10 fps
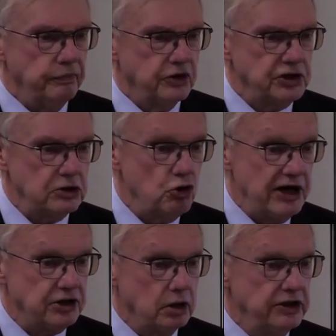the
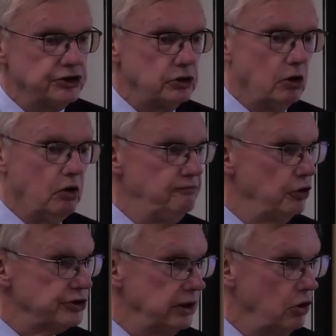situation is
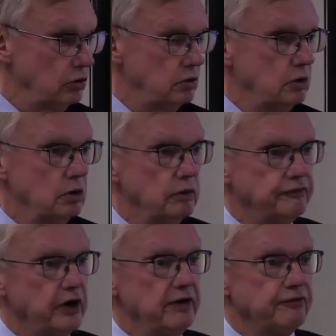obviously not
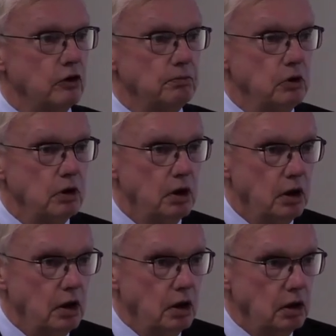free from
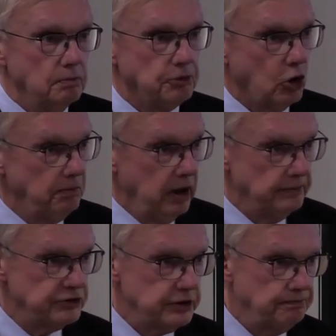problems.